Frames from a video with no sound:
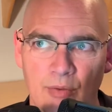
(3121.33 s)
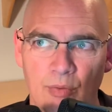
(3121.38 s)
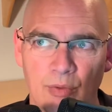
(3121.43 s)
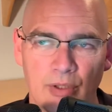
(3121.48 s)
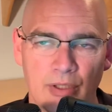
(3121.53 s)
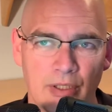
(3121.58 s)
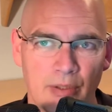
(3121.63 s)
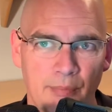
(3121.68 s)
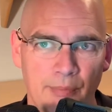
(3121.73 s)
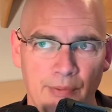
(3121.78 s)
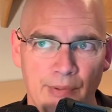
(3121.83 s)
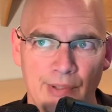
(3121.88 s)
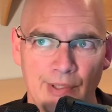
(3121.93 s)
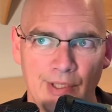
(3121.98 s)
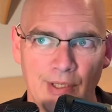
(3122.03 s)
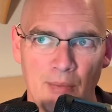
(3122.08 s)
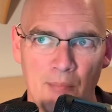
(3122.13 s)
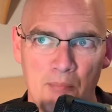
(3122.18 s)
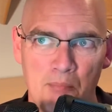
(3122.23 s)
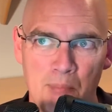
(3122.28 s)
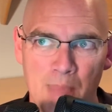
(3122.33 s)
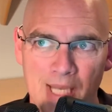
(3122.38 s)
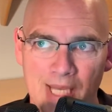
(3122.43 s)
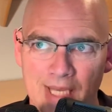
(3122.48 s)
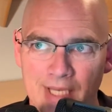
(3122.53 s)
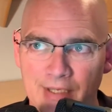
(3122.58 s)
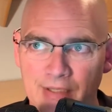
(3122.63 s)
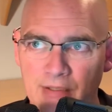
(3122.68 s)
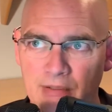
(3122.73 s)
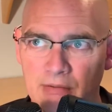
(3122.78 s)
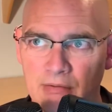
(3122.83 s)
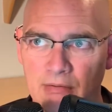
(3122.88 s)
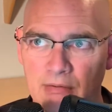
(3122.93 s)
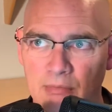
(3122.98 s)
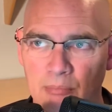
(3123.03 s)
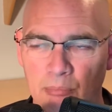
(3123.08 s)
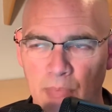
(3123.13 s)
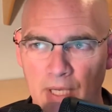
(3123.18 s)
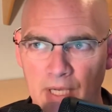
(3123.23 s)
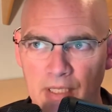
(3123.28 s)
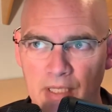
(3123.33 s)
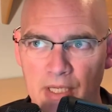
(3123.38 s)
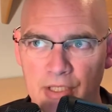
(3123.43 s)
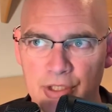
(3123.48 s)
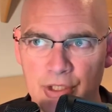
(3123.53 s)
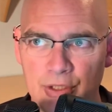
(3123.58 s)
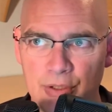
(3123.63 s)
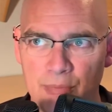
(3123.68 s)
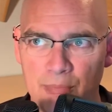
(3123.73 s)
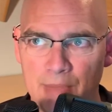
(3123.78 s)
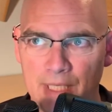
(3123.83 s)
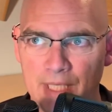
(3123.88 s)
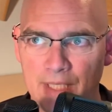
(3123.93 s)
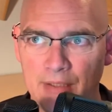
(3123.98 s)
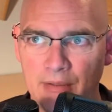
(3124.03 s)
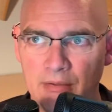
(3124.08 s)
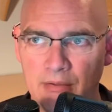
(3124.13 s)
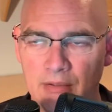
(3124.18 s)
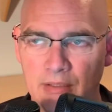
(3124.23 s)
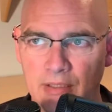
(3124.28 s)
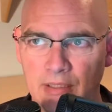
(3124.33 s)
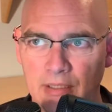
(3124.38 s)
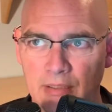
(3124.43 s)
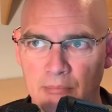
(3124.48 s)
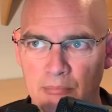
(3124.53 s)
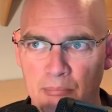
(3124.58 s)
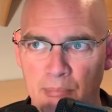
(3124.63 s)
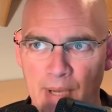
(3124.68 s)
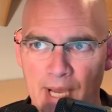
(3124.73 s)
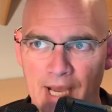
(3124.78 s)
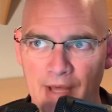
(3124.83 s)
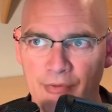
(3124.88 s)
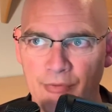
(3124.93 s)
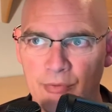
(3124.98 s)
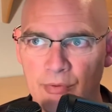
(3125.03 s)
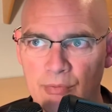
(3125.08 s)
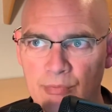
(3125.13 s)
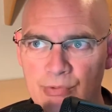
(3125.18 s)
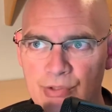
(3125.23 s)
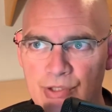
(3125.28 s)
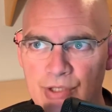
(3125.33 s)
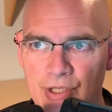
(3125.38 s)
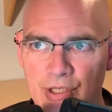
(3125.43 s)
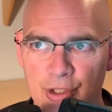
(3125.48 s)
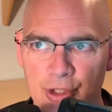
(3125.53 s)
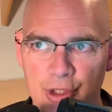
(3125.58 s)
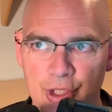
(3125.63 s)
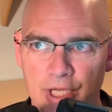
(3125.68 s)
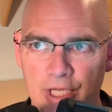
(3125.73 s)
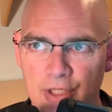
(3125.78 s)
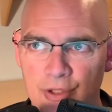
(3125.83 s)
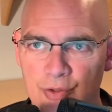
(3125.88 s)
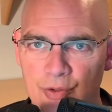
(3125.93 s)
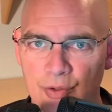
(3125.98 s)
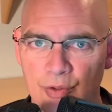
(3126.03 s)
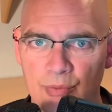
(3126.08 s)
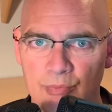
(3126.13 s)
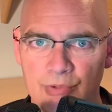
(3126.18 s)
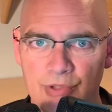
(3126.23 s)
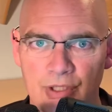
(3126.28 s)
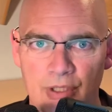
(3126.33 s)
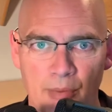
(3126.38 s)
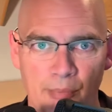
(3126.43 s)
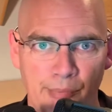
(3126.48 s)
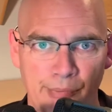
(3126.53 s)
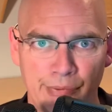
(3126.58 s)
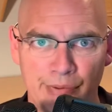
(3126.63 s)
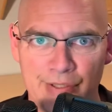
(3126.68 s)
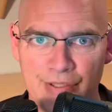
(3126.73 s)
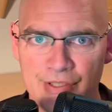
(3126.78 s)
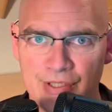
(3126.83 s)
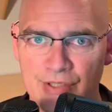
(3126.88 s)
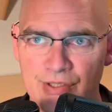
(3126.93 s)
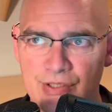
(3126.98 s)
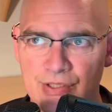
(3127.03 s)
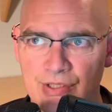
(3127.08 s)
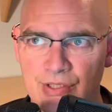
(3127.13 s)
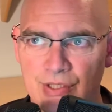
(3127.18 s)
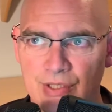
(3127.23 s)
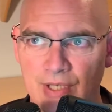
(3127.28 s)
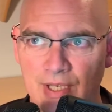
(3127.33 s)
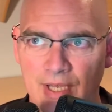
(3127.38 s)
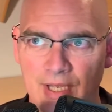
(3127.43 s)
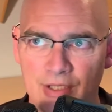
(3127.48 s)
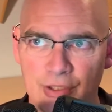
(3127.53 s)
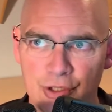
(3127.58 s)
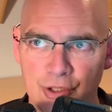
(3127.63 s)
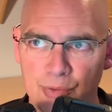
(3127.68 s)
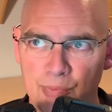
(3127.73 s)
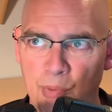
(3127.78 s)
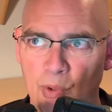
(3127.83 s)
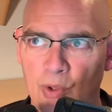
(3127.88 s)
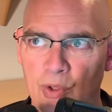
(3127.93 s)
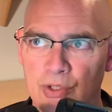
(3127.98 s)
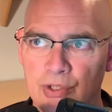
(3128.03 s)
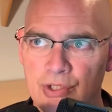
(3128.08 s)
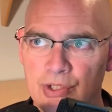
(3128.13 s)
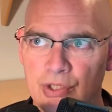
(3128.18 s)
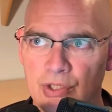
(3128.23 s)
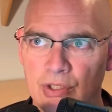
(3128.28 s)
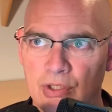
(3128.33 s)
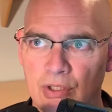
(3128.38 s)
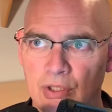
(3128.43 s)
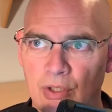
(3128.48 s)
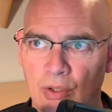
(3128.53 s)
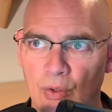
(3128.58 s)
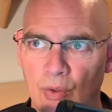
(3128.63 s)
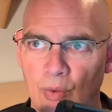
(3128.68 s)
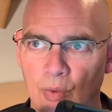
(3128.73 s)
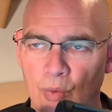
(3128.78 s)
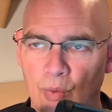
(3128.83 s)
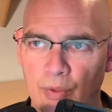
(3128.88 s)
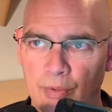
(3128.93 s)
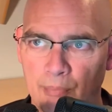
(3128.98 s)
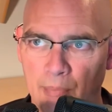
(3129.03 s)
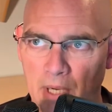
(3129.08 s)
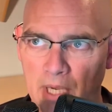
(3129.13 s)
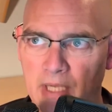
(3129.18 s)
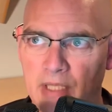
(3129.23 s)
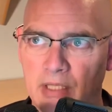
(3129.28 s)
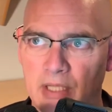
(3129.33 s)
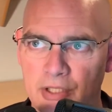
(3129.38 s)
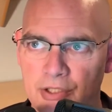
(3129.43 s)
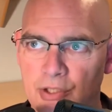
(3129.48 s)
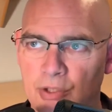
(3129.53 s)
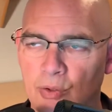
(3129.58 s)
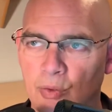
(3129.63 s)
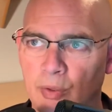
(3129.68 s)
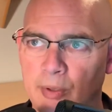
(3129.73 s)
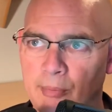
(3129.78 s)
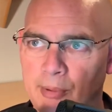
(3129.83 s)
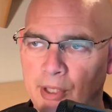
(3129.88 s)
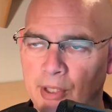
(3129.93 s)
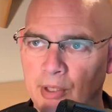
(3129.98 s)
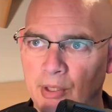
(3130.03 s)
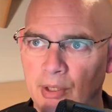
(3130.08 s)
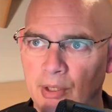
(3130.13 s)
we're going to put men, biological men, in bathrooms, change rooms, prisons, and sports with biological women.